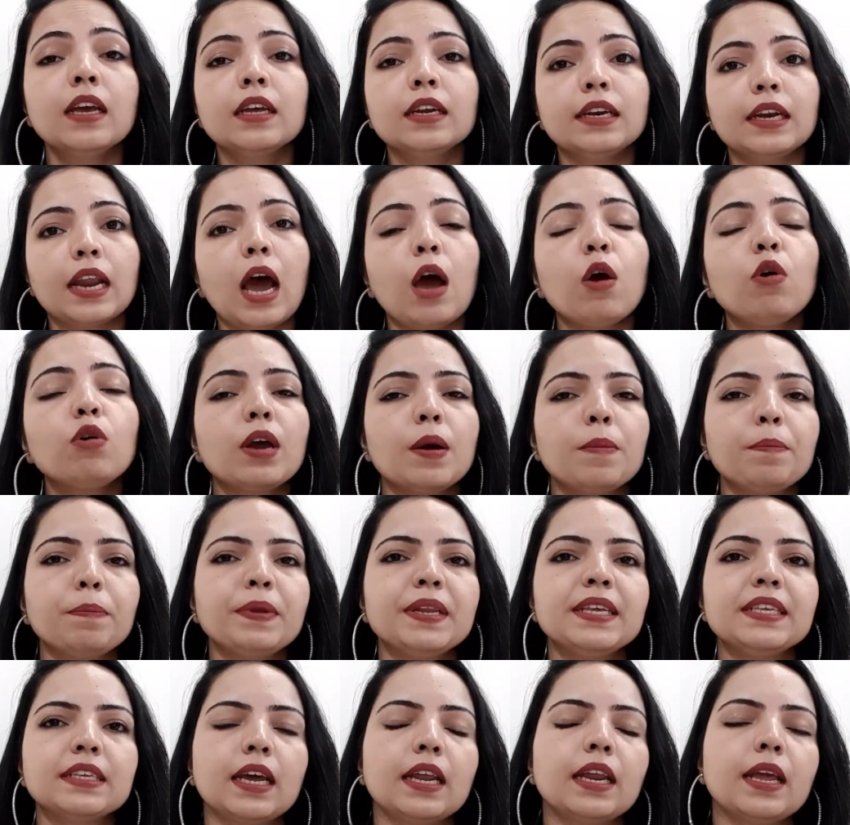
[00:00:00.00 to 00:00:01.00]
now
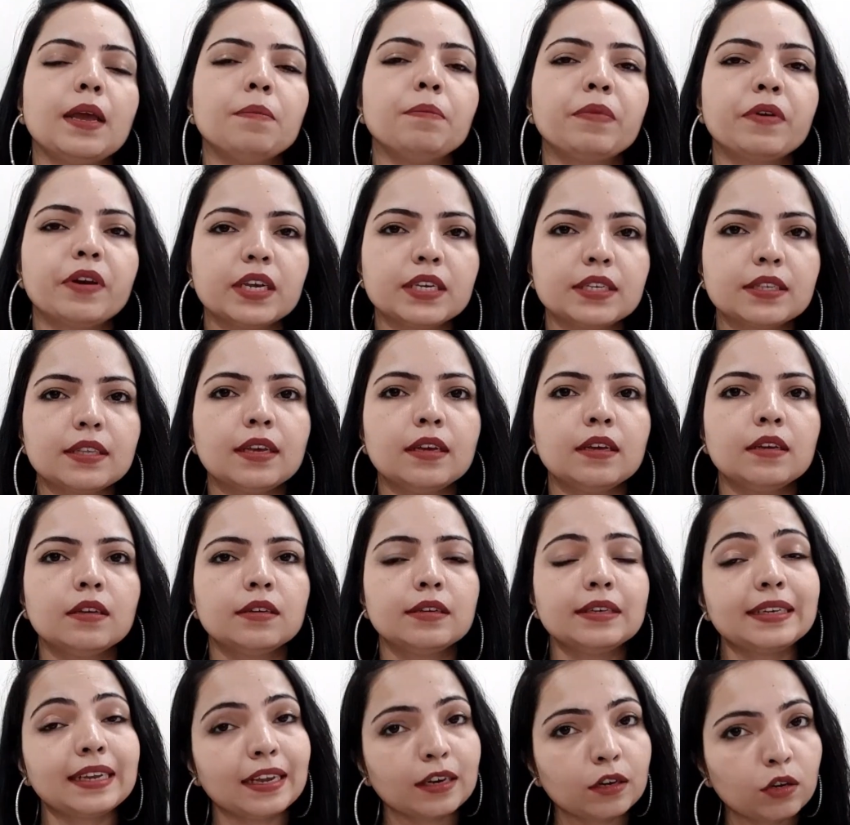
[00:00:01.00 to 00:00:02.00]
companies are embracing
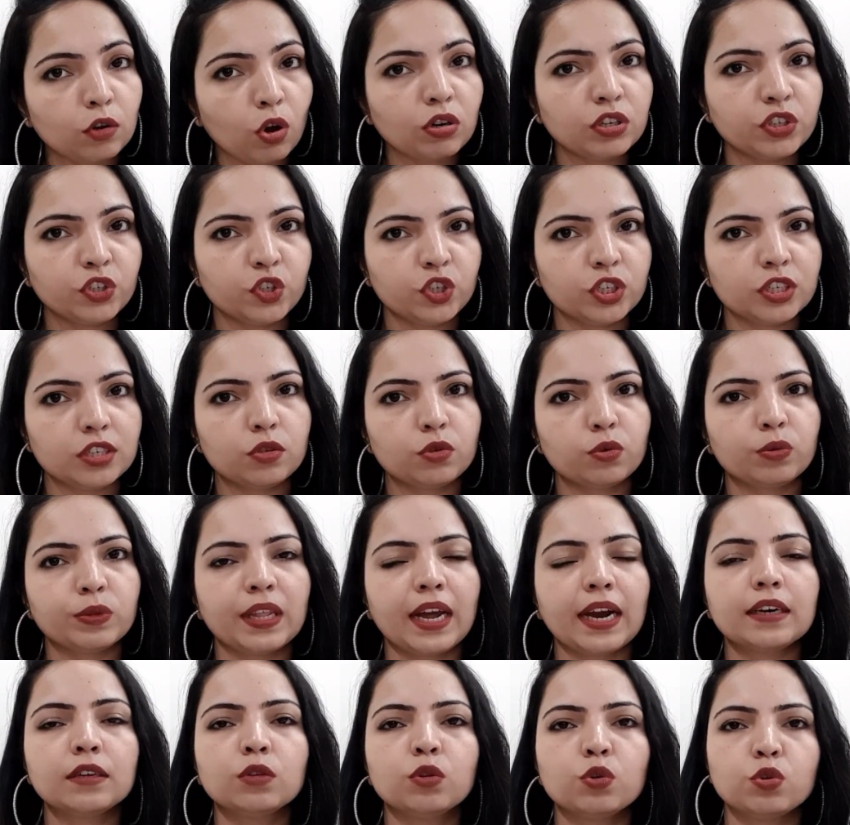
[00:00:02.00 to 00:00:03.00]
technology so
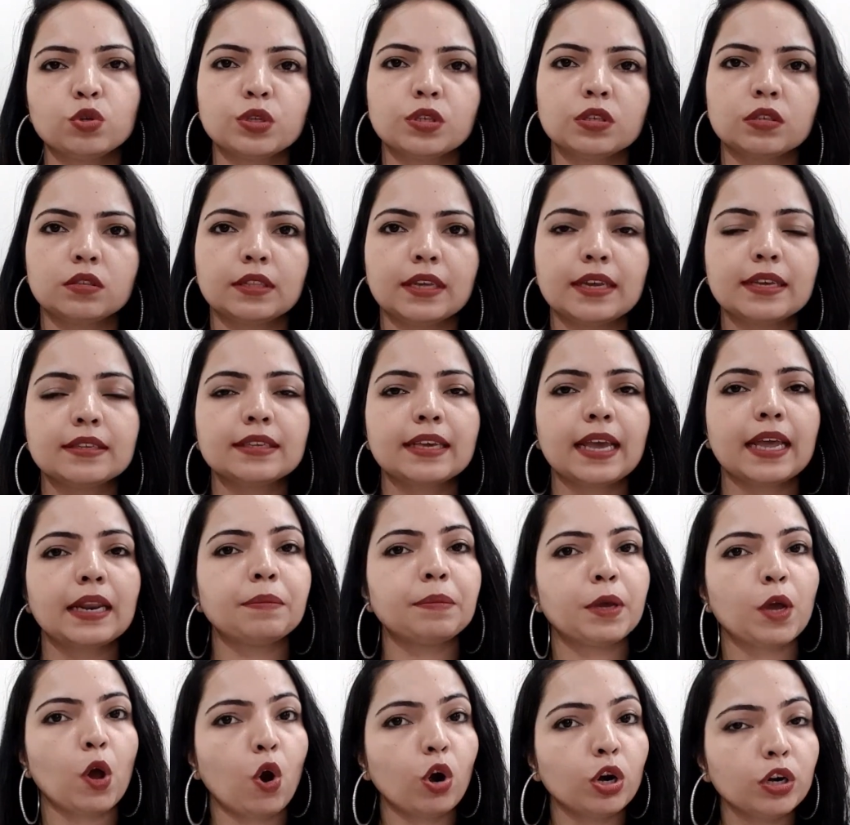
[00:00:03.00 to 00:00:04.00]
that those things can
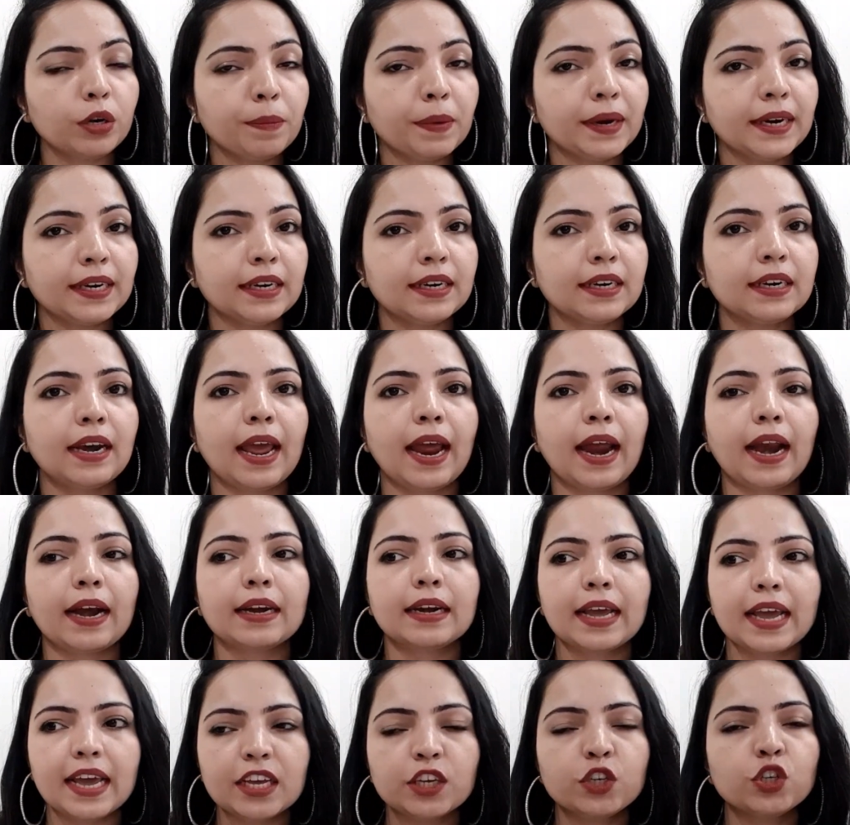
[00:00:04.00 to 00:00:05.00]
be automated
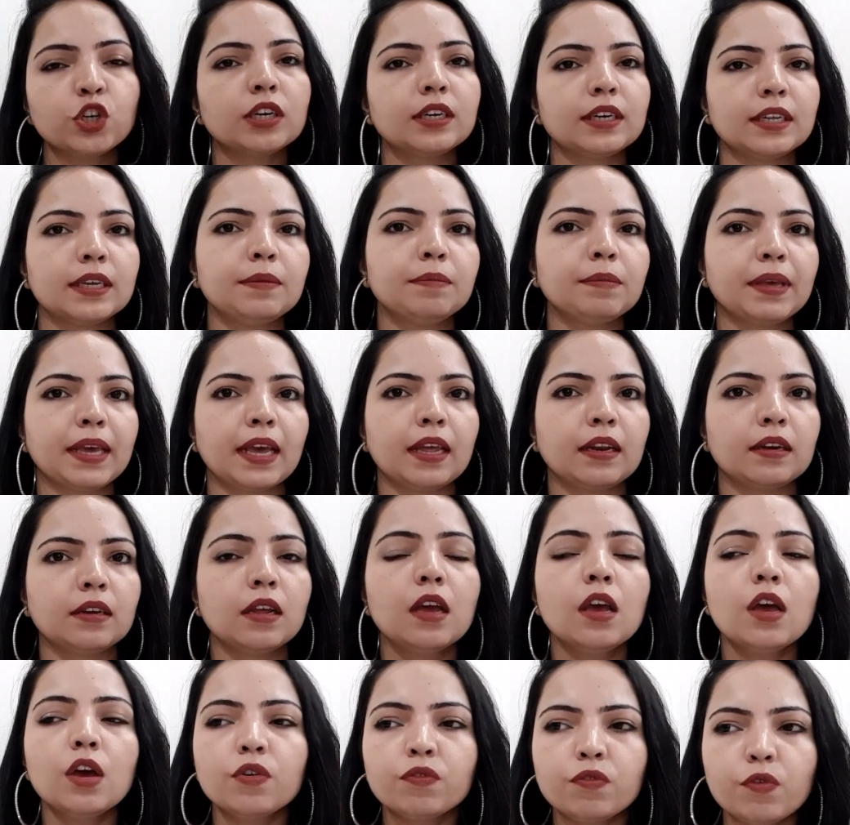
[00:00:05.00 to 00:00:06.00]
and HR team can
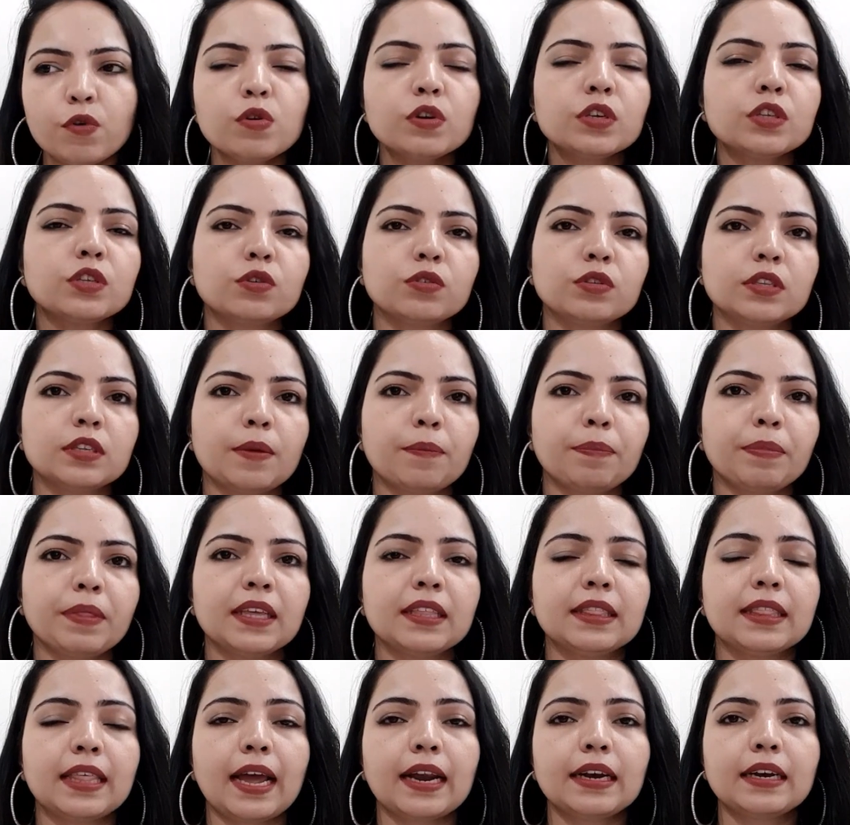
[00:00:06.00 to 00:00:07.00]
focus on
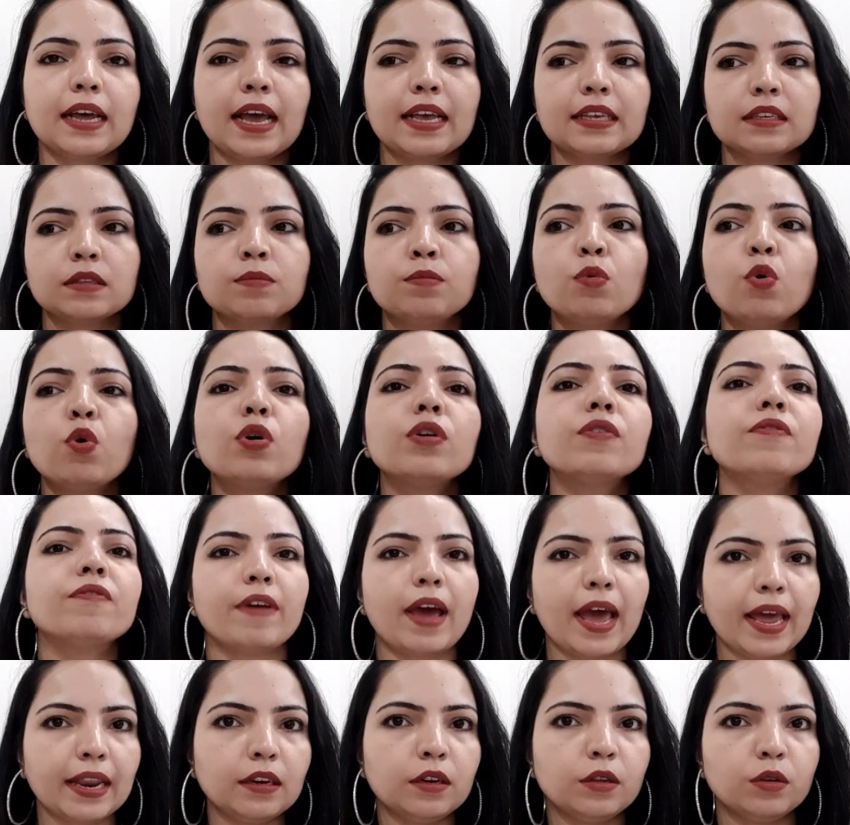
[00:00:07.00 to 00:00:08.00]
something that has more
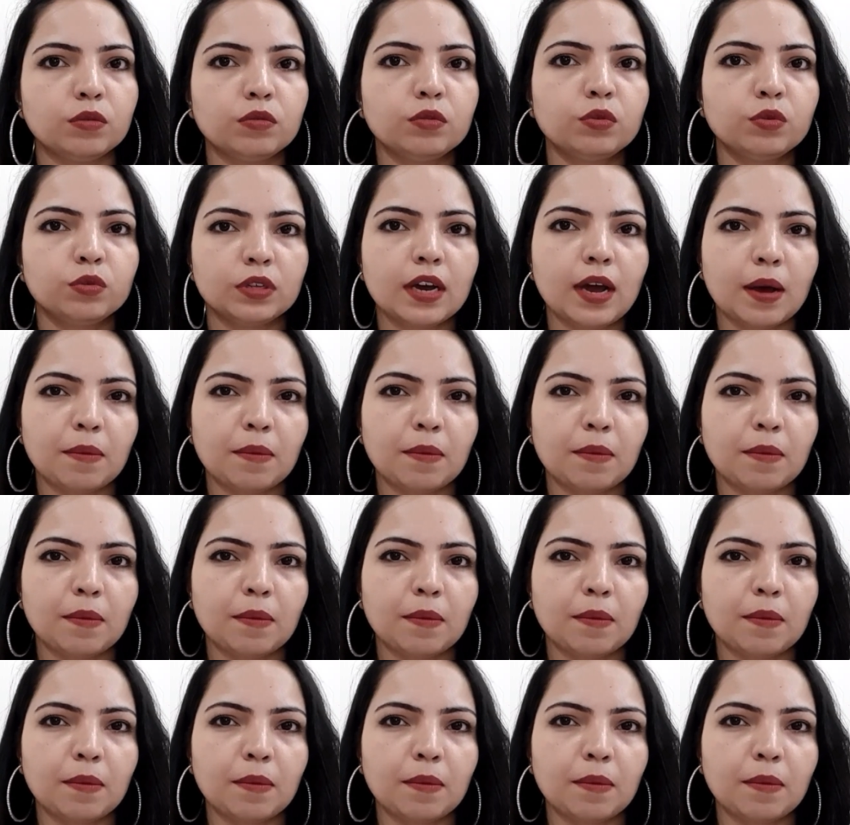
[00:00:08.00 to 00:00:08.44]
value to the